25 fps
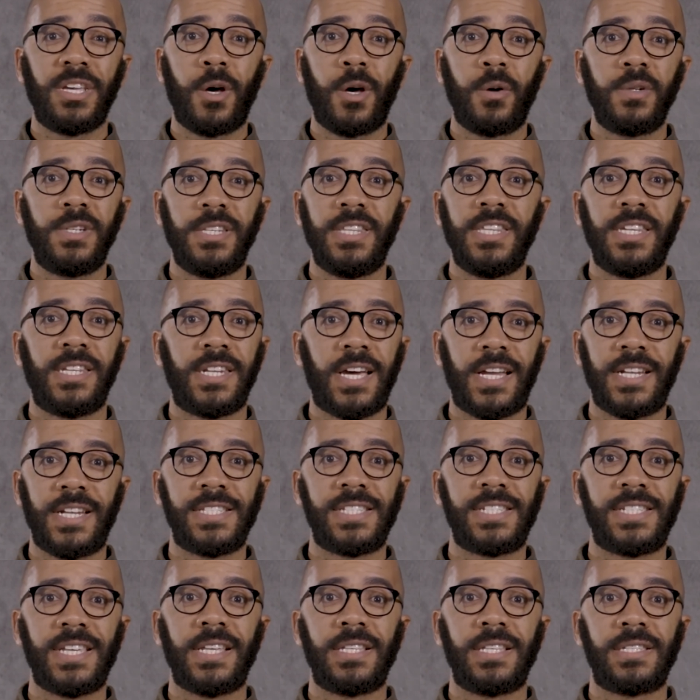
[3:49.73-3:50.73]
go to the United
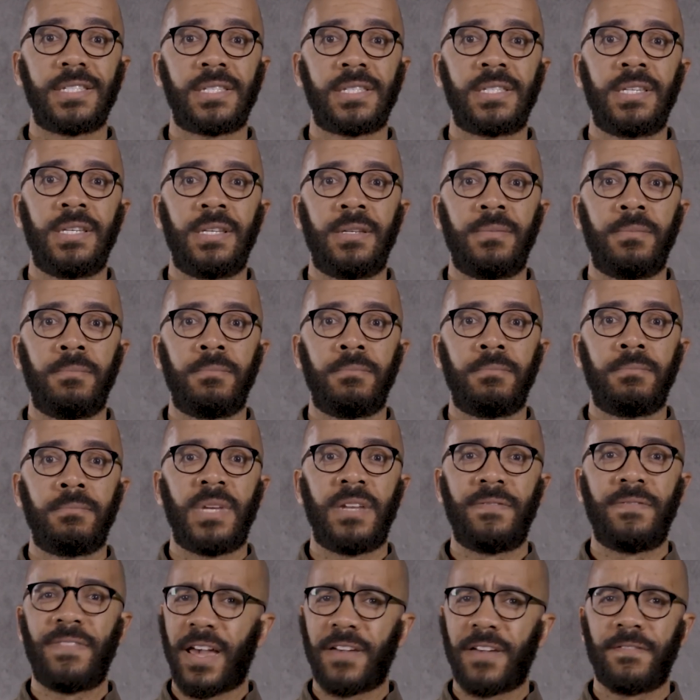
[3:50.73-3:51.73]
States.
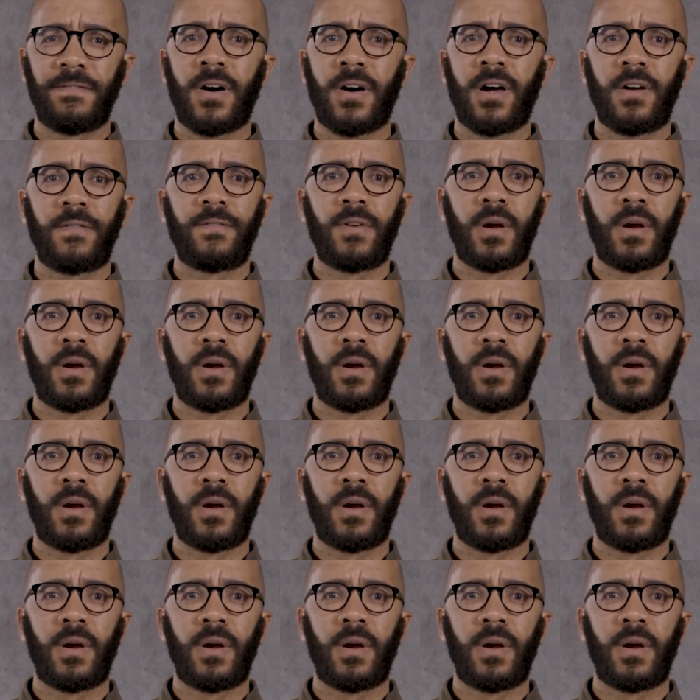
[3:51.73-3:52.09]
In fact, far